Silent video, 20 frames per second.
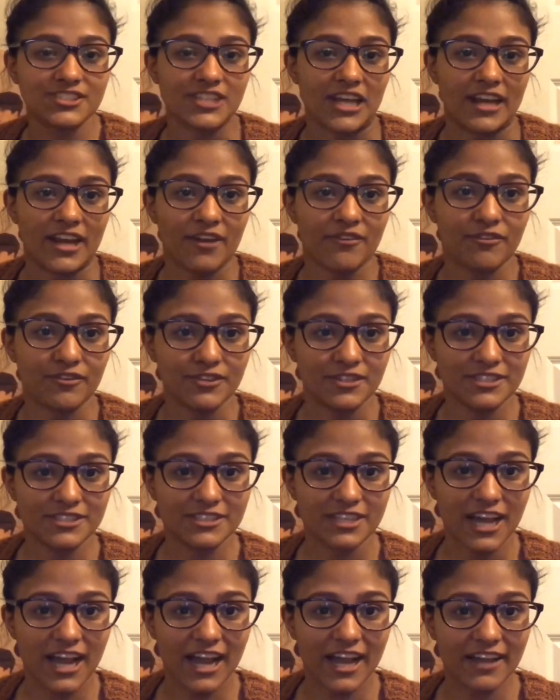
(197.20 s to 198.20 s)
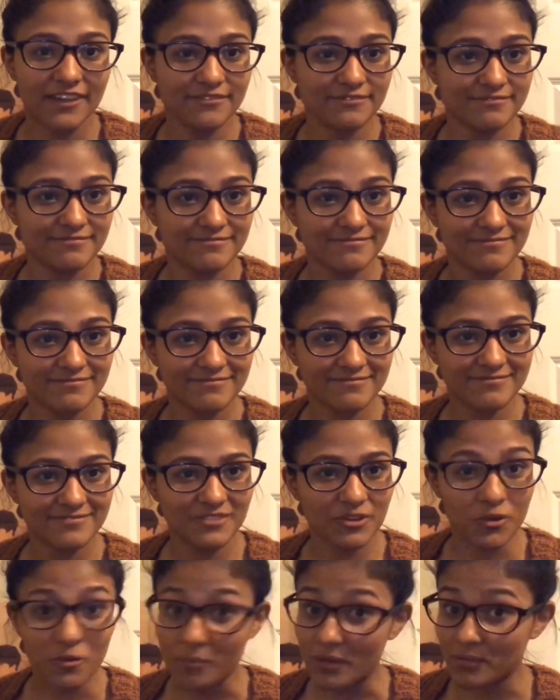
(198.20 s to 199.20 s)
Shout out for this guy
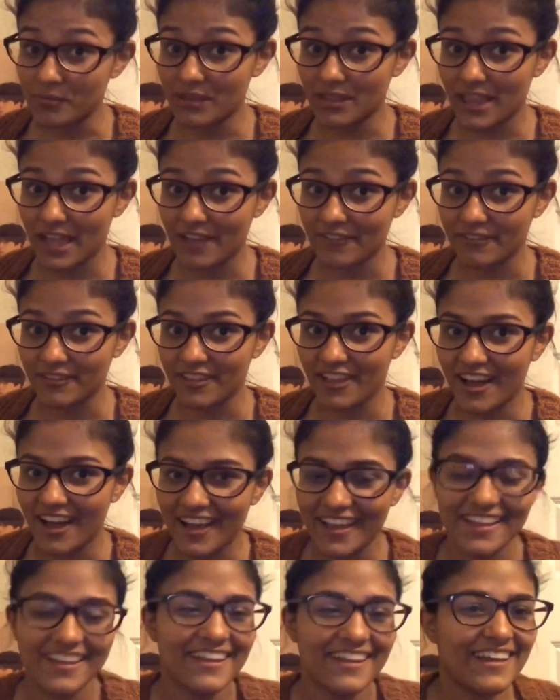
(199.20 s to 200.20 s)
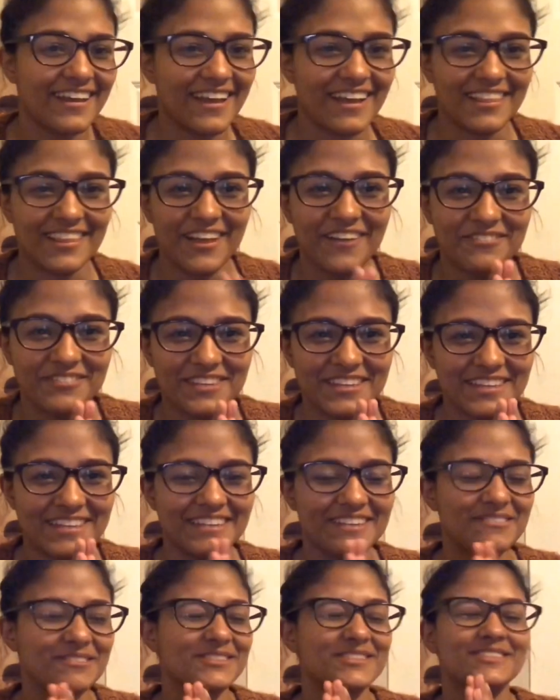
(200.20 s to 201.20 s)
who made me laugh a lot. I loved it.
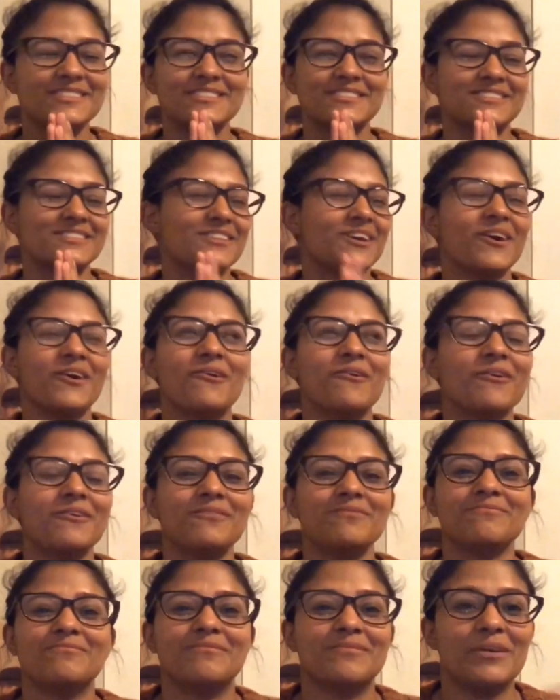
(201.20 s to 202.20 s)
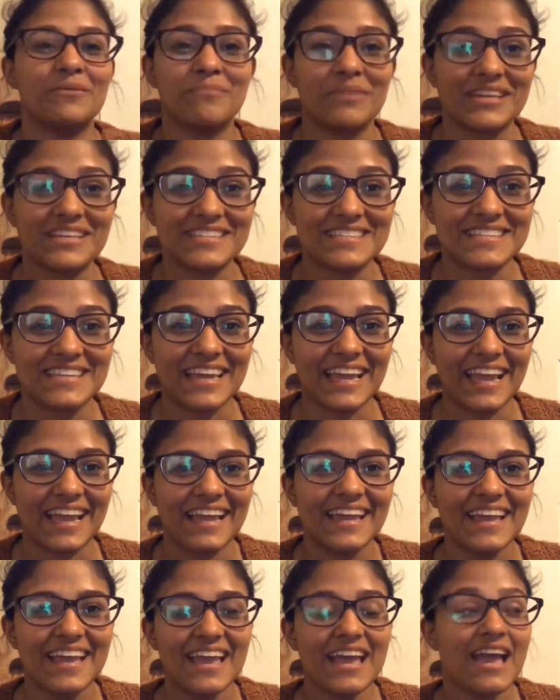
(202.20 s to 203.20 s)
It was so
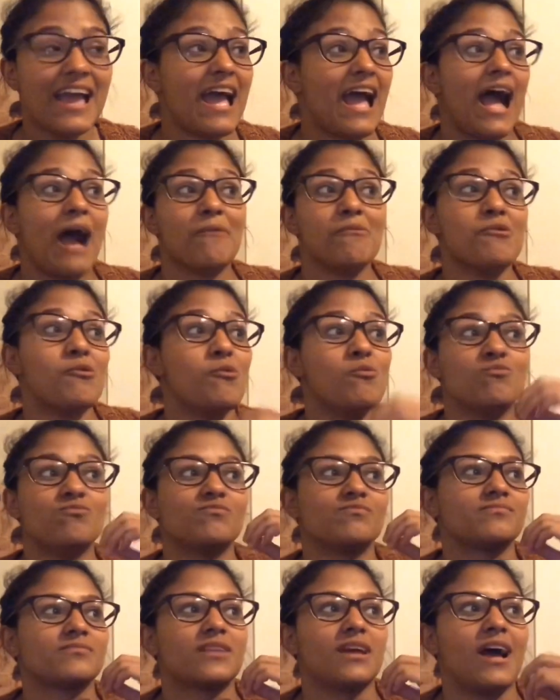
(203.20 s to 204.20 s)
amazing. I will.